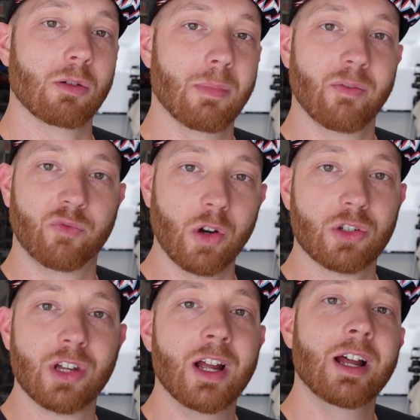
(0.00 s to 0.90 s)
But
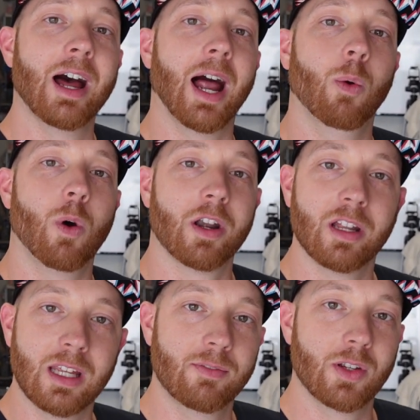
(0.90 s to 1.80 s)
first, I wanted
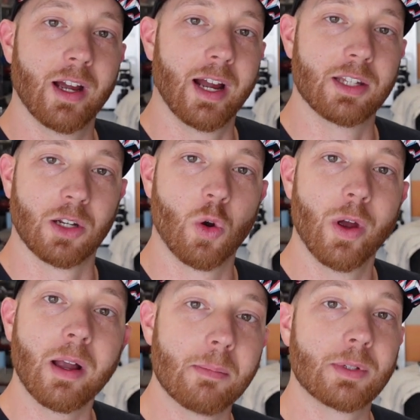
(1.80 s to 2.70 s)
to give you guys a
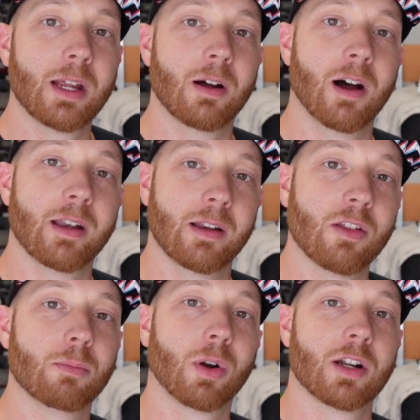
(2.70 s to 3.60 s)
quick update on
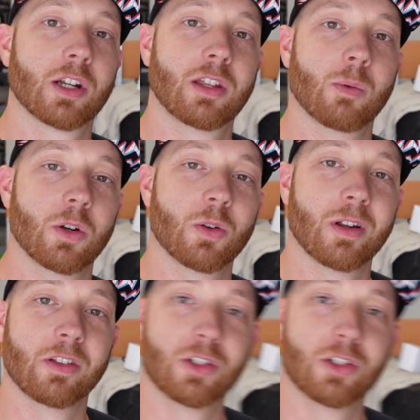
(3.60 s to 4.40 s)
another project that we're doing on the